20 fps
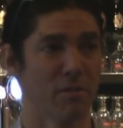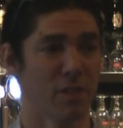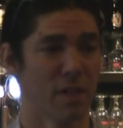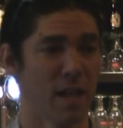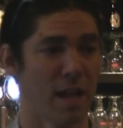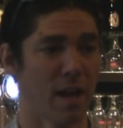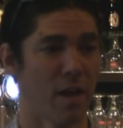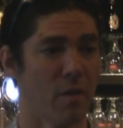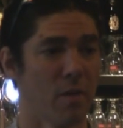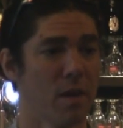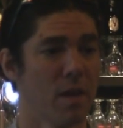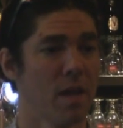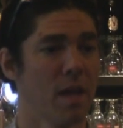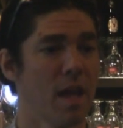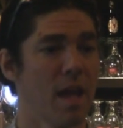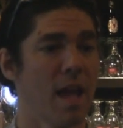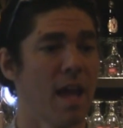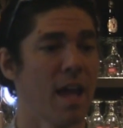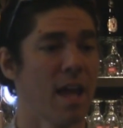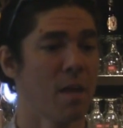even now.
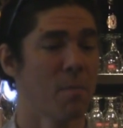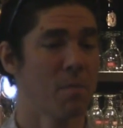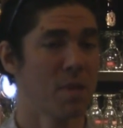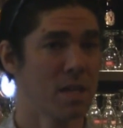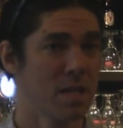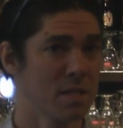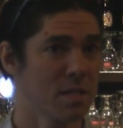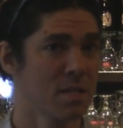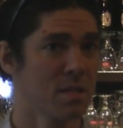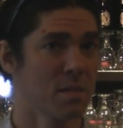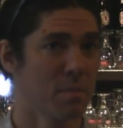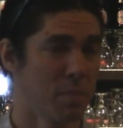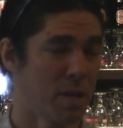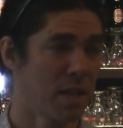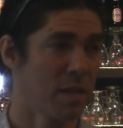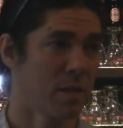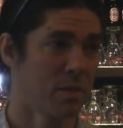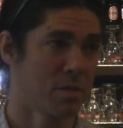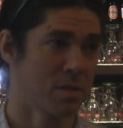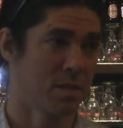And because of the
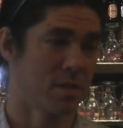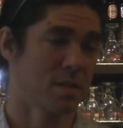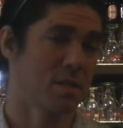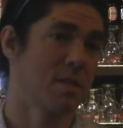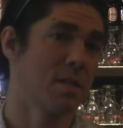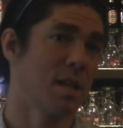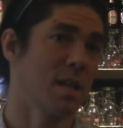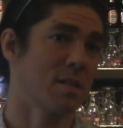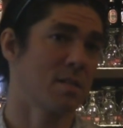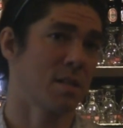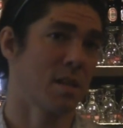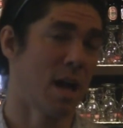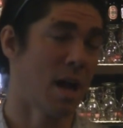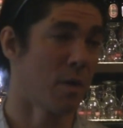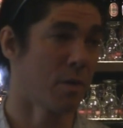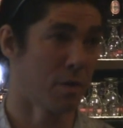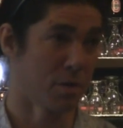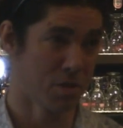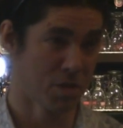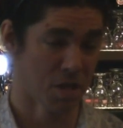bailouts in the States and
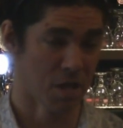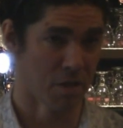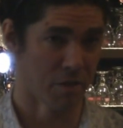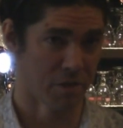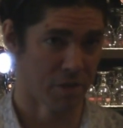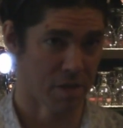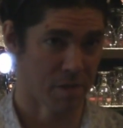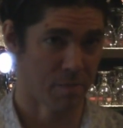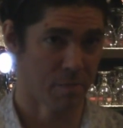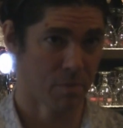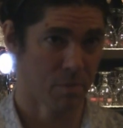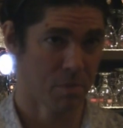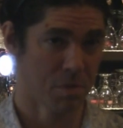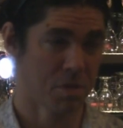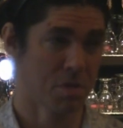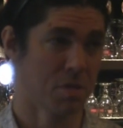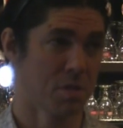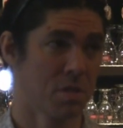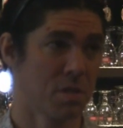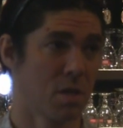how they're solving it,
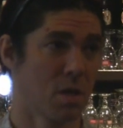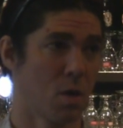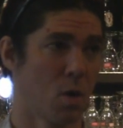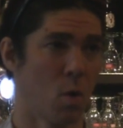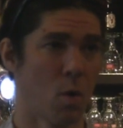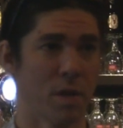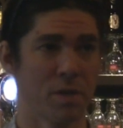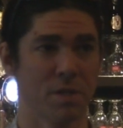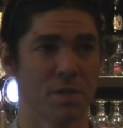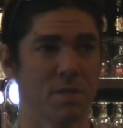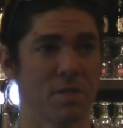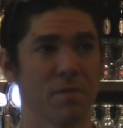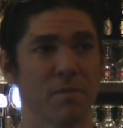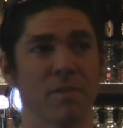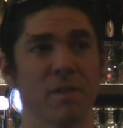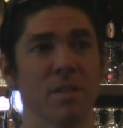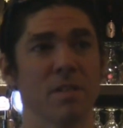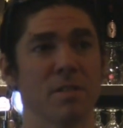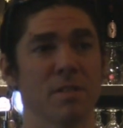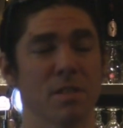which is
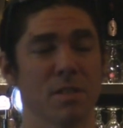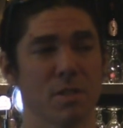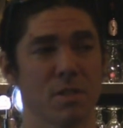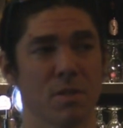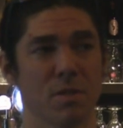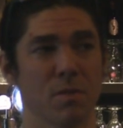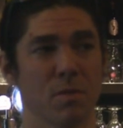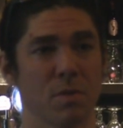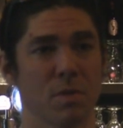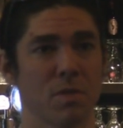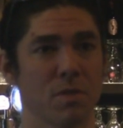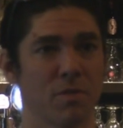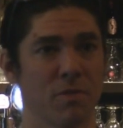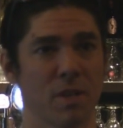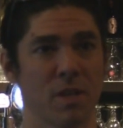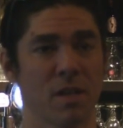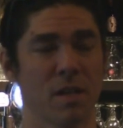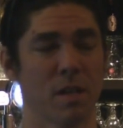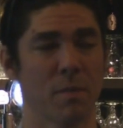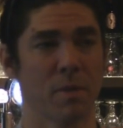quantitative easing too, which is
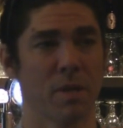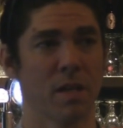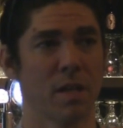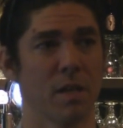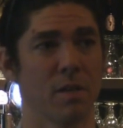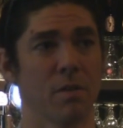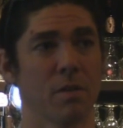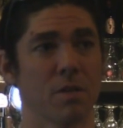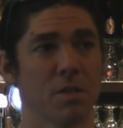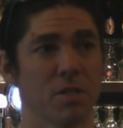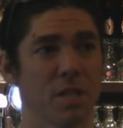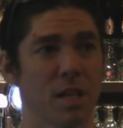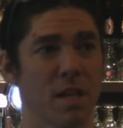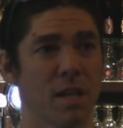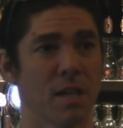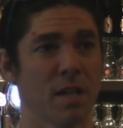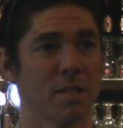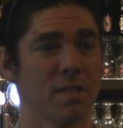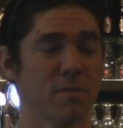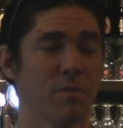very complicated, I don't
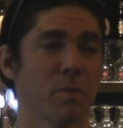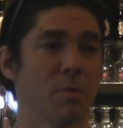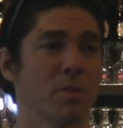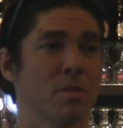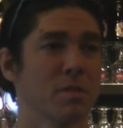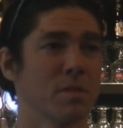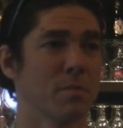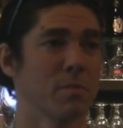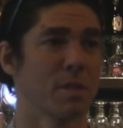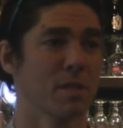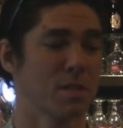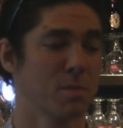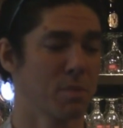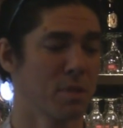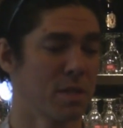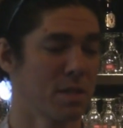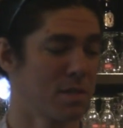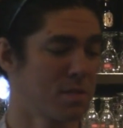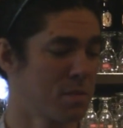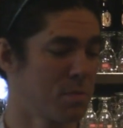understand it except when someone
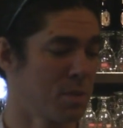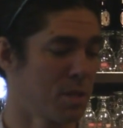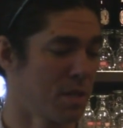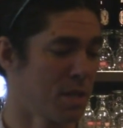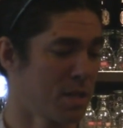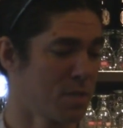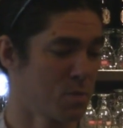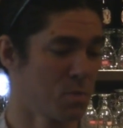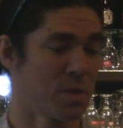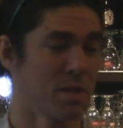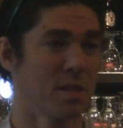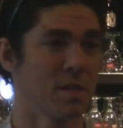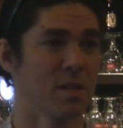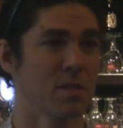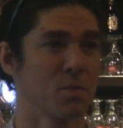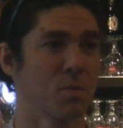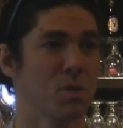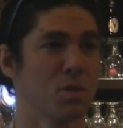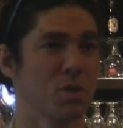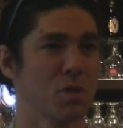explained it to me and knows what it
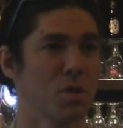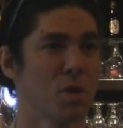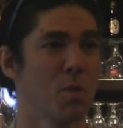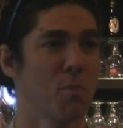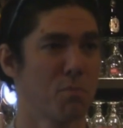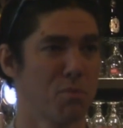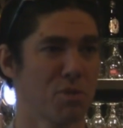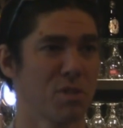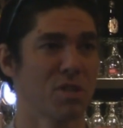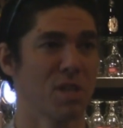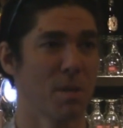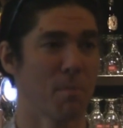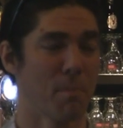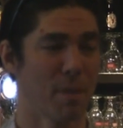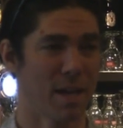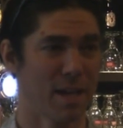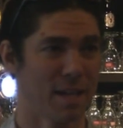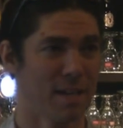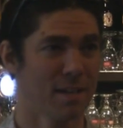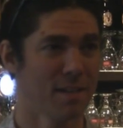is, which is printing
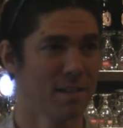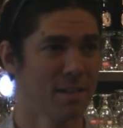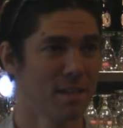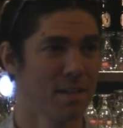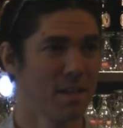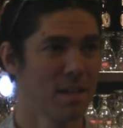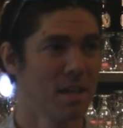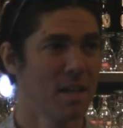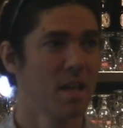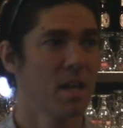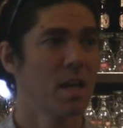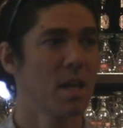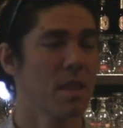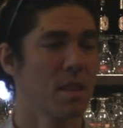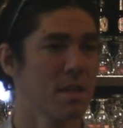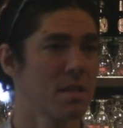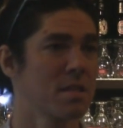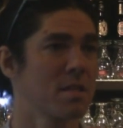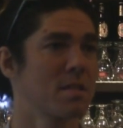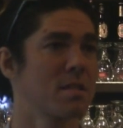money.
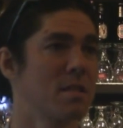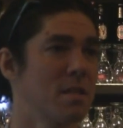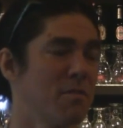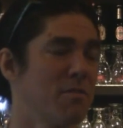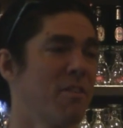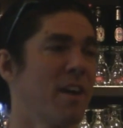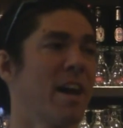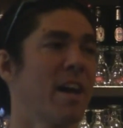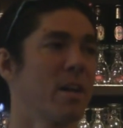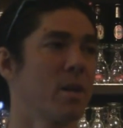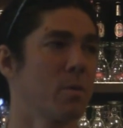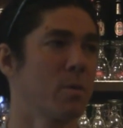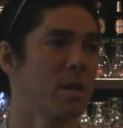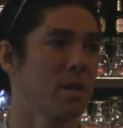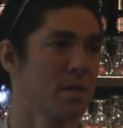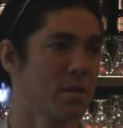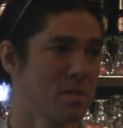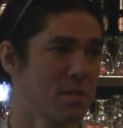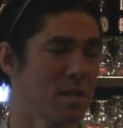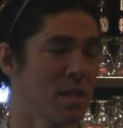This is
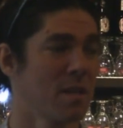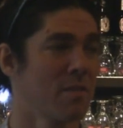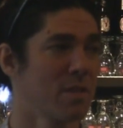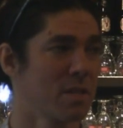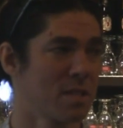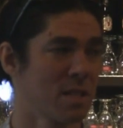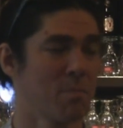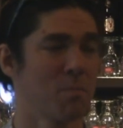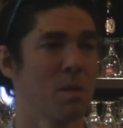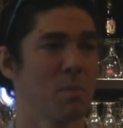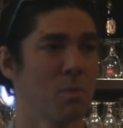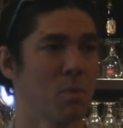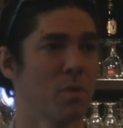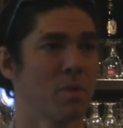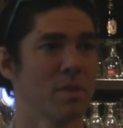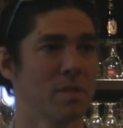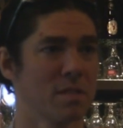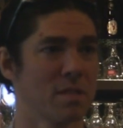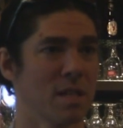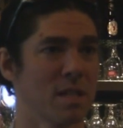devaluing the savings that people
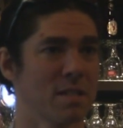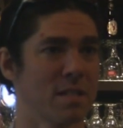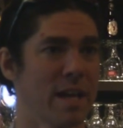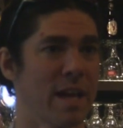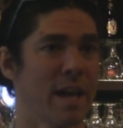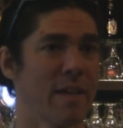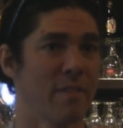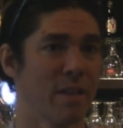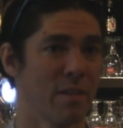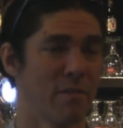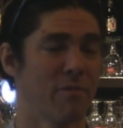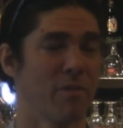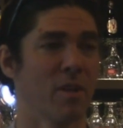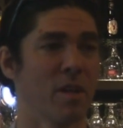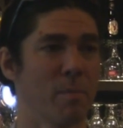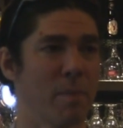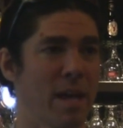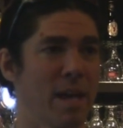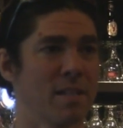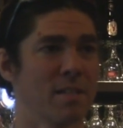in the States have in a
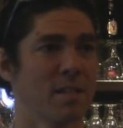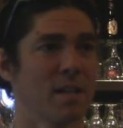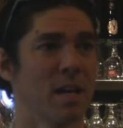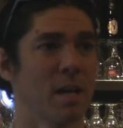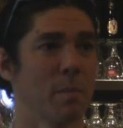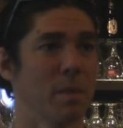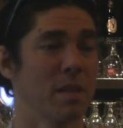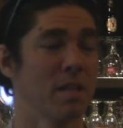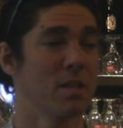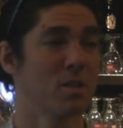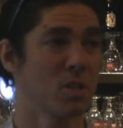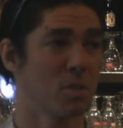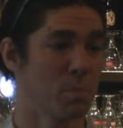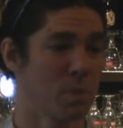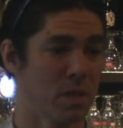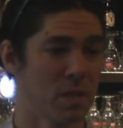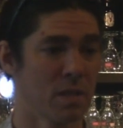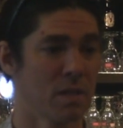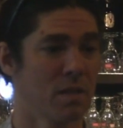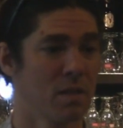very bad time, and they should
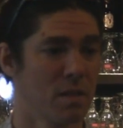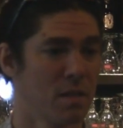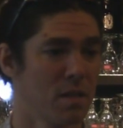be